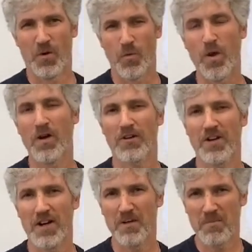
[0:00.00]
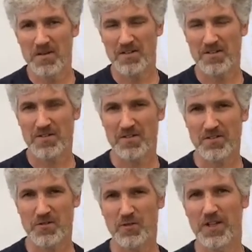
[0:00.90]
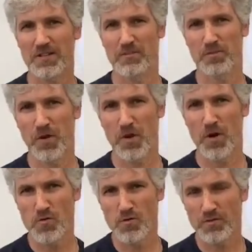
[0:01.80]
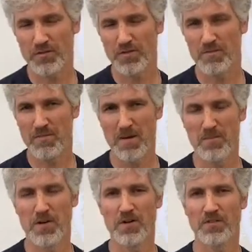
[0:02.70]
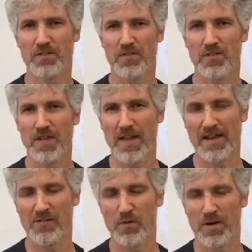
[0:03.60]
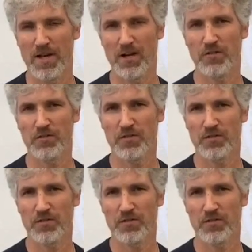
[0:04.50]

Welcome, Uke Like the Pros members and everyone else.